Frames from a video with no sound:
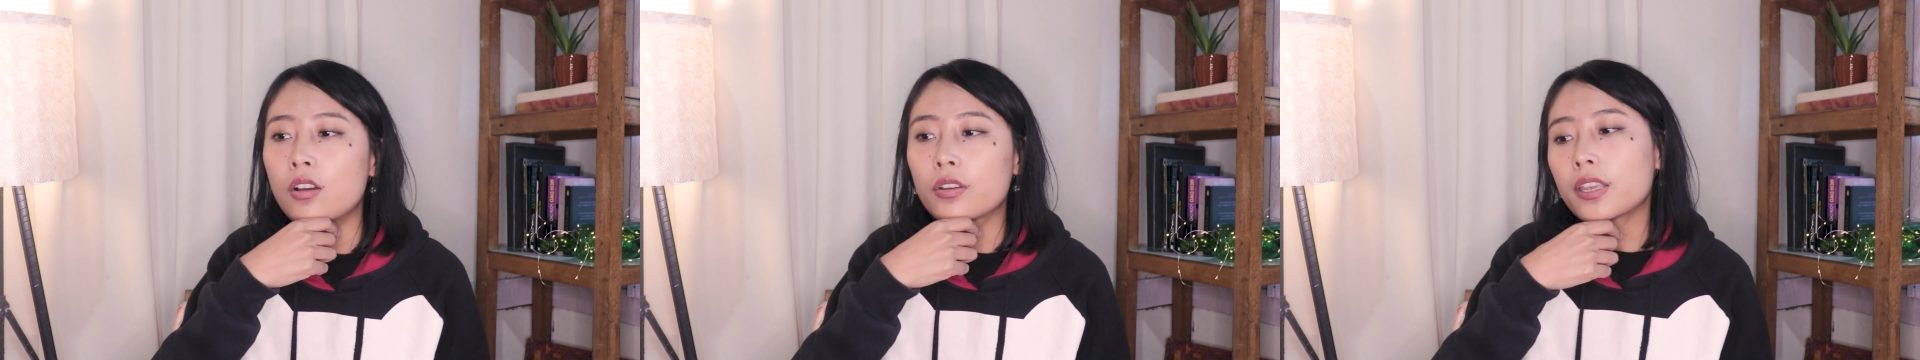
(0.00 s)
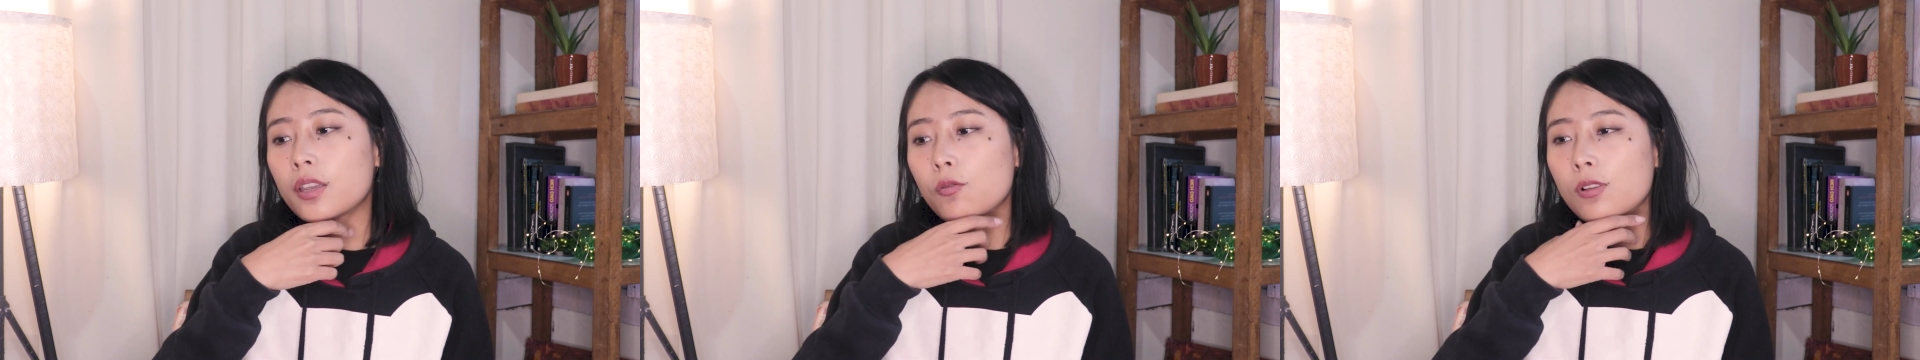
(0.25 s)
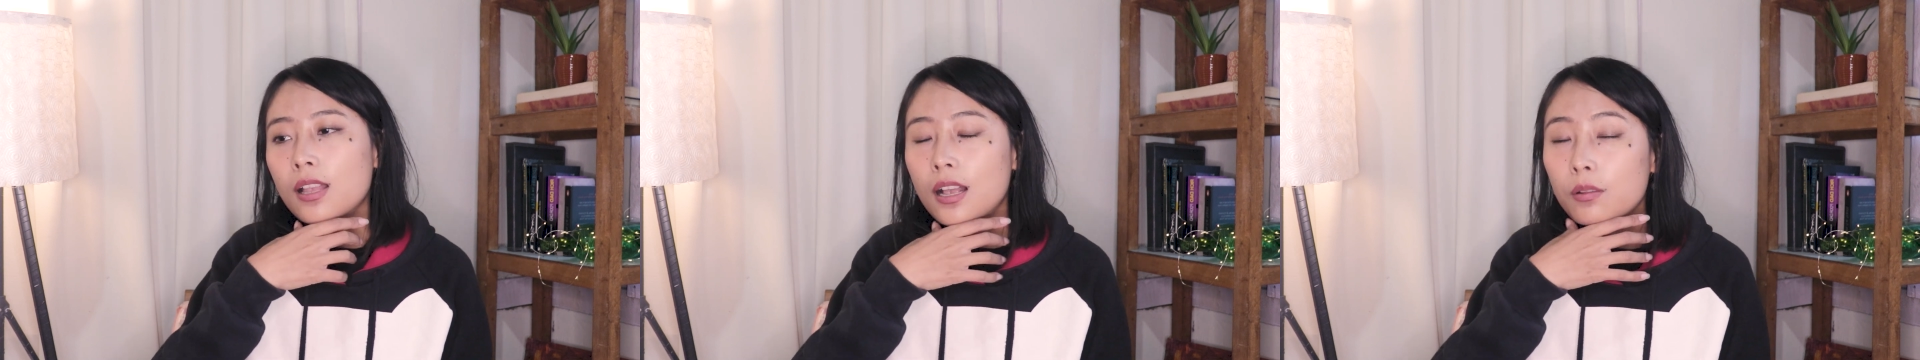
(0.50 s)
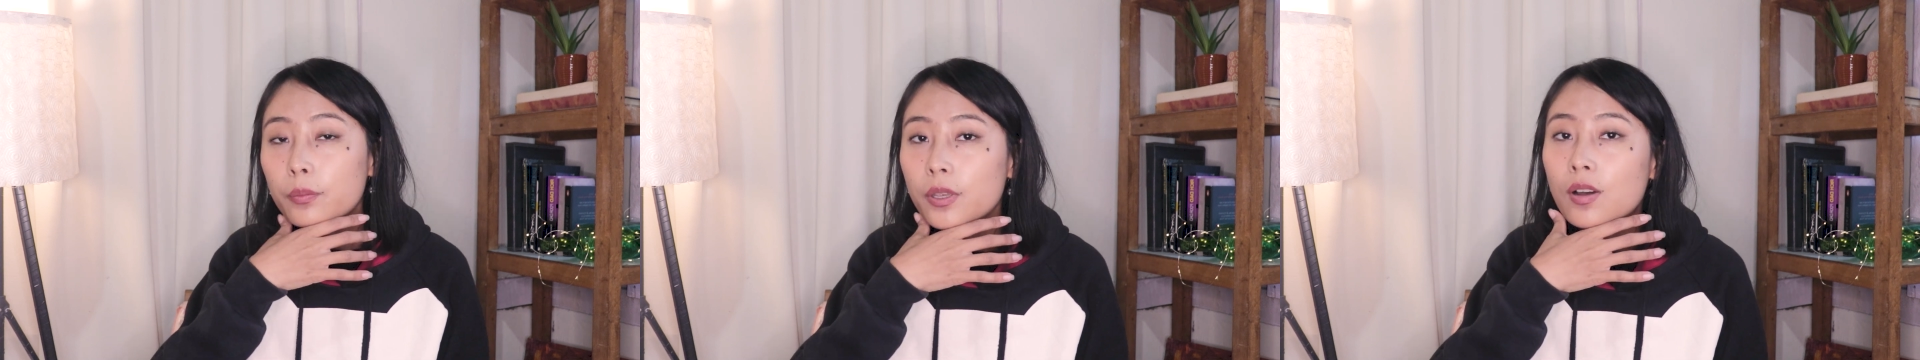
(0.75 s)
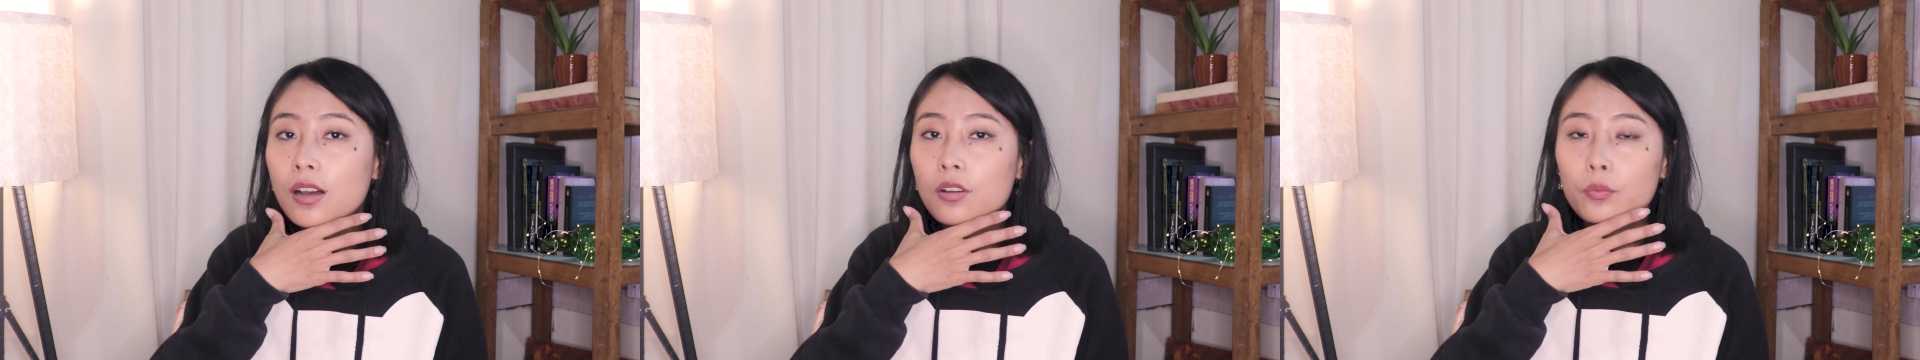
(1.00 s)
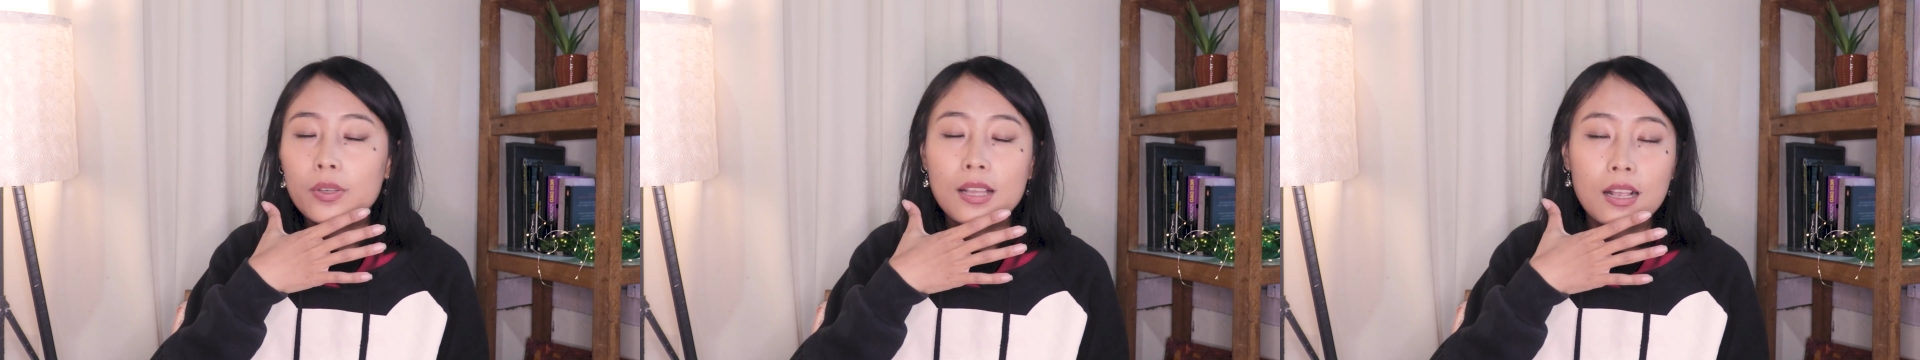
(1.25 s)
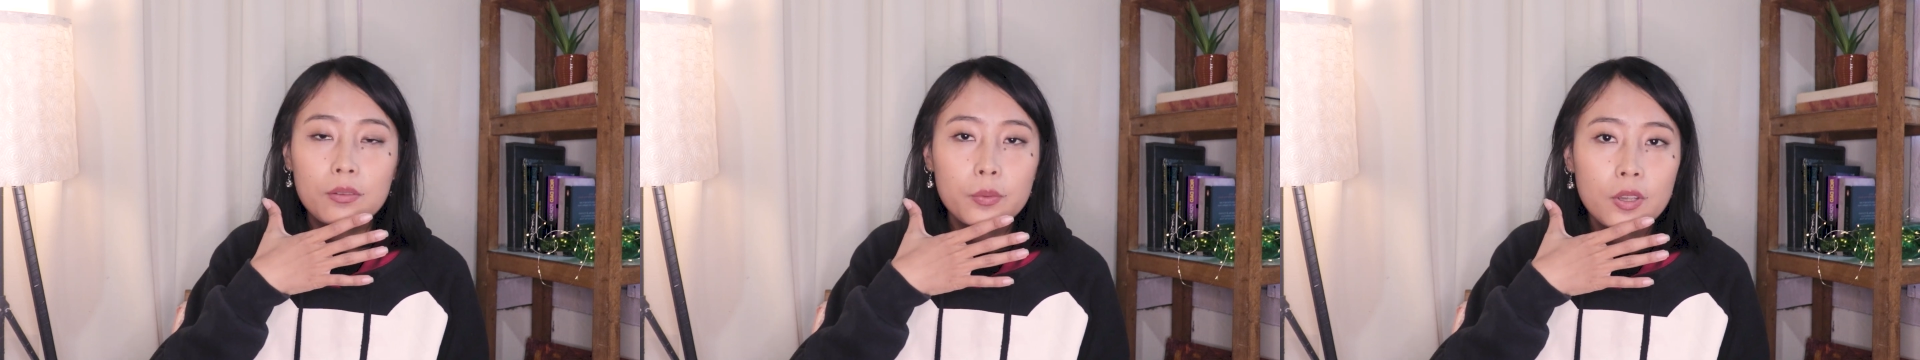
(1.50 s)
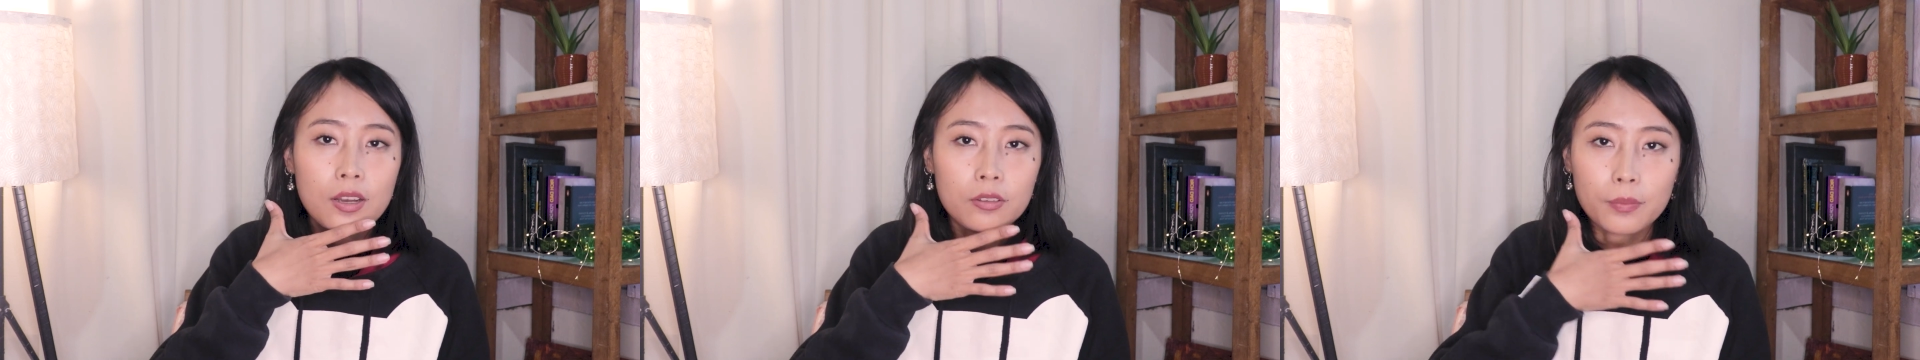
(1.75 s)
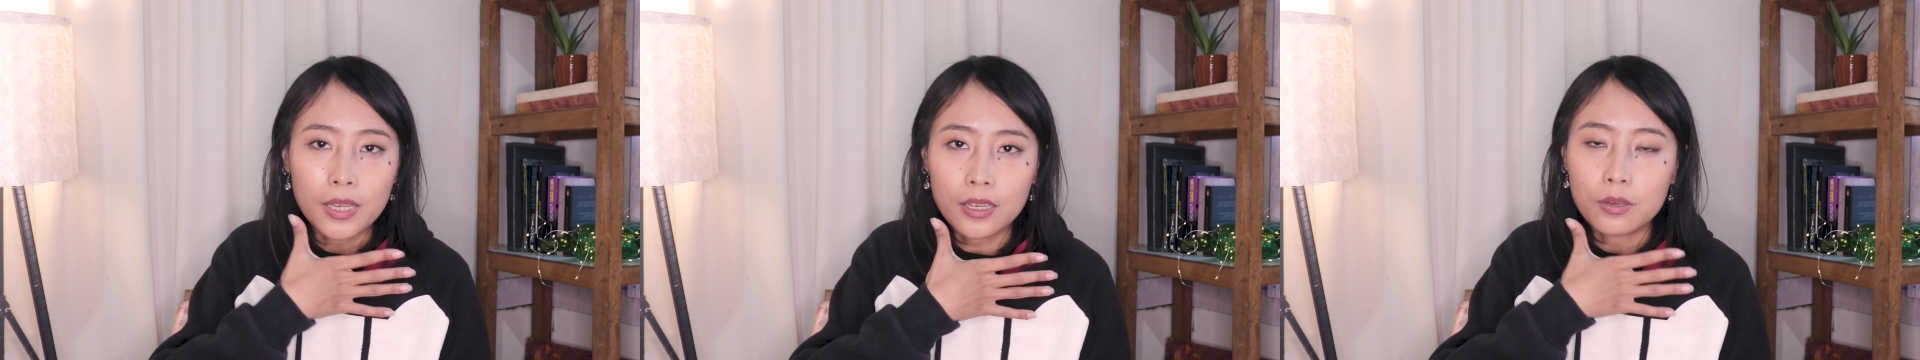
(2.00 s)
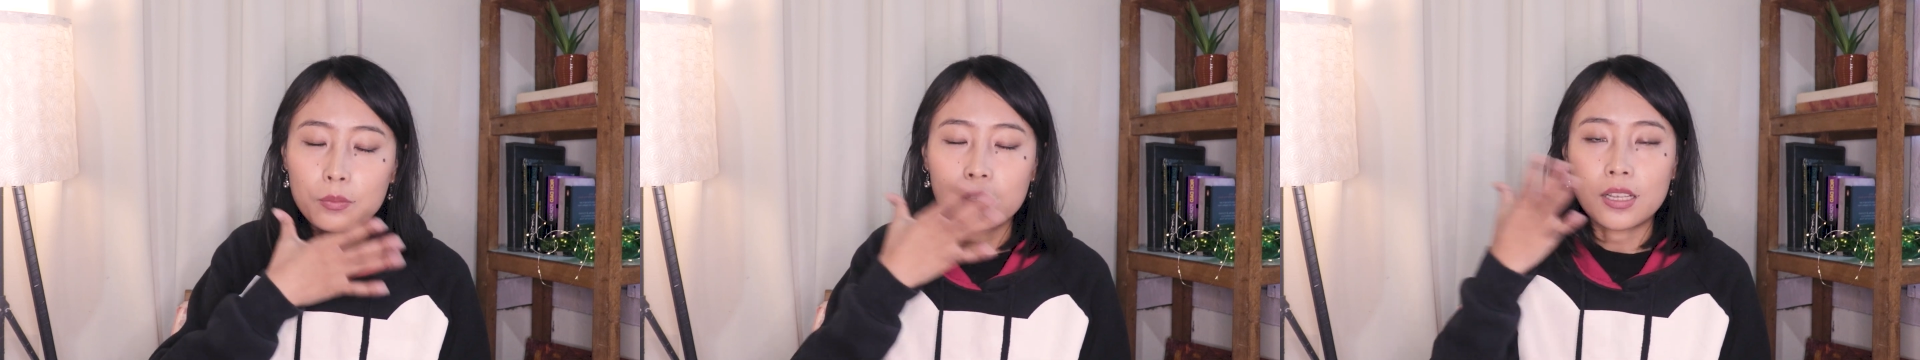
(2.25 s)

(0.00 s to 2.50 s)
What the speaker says: okay, we'll help you out ma'am,